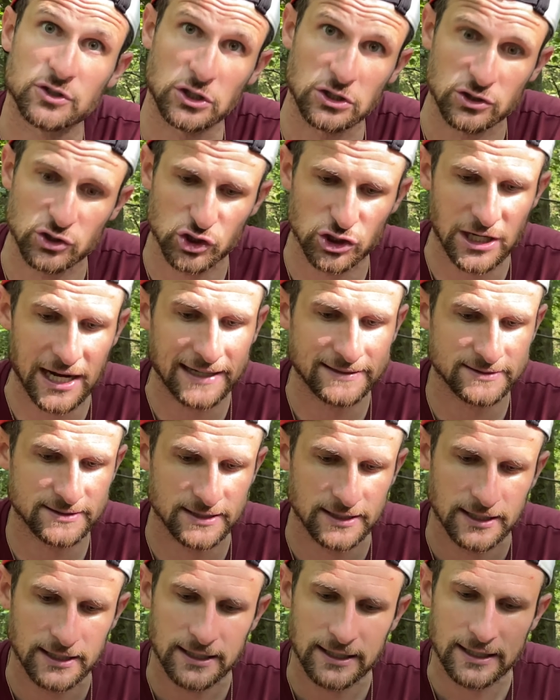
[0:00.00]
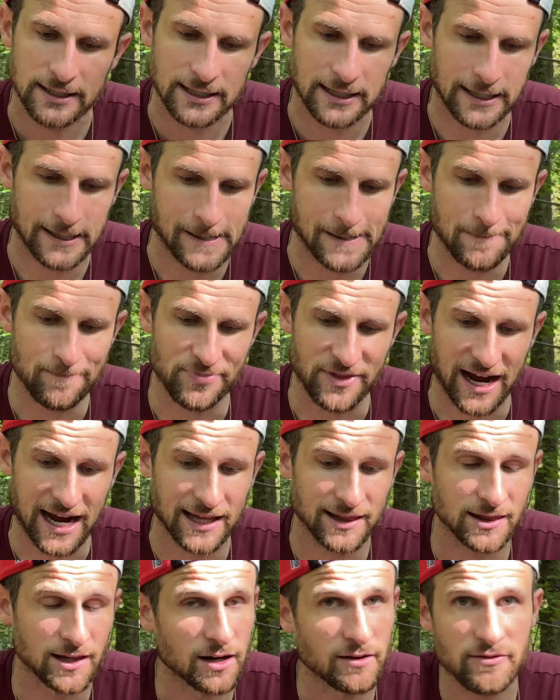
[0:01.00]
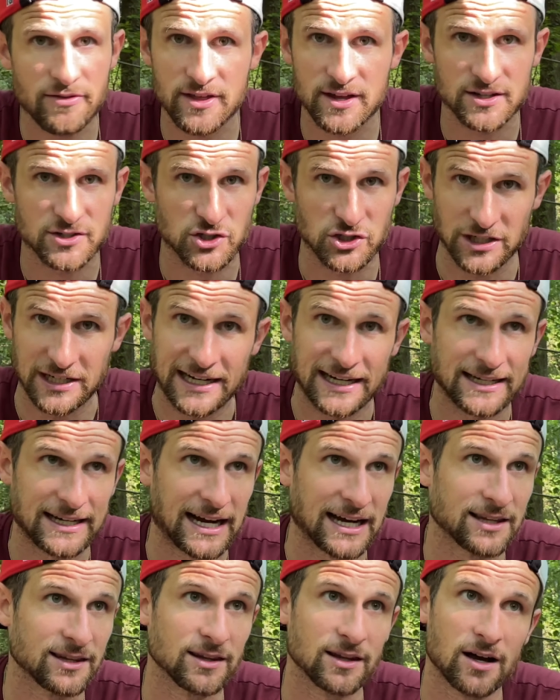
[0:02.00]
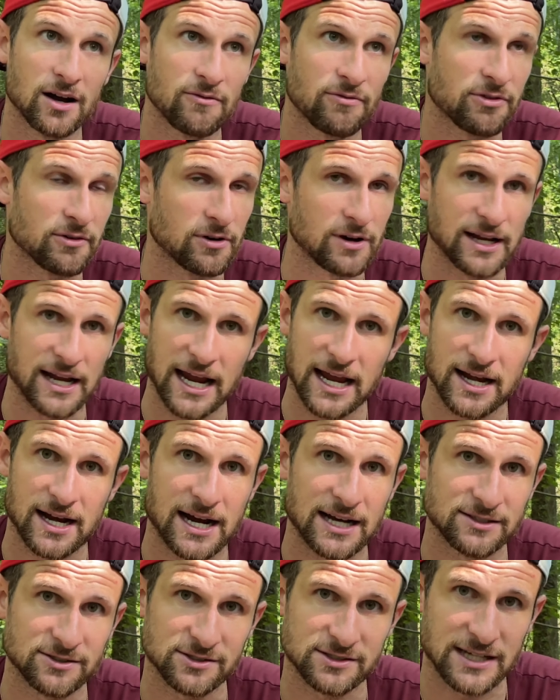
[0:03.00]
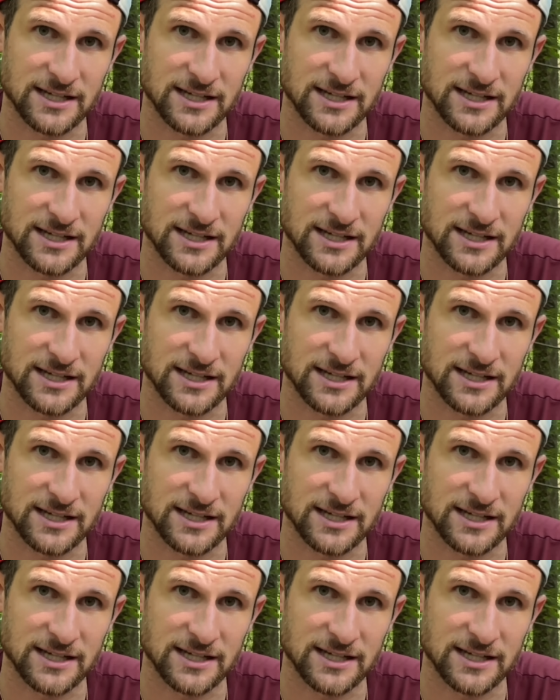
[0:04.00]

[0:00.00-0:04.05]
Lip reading: certain shots. I love this shot. I love throwing anhyzer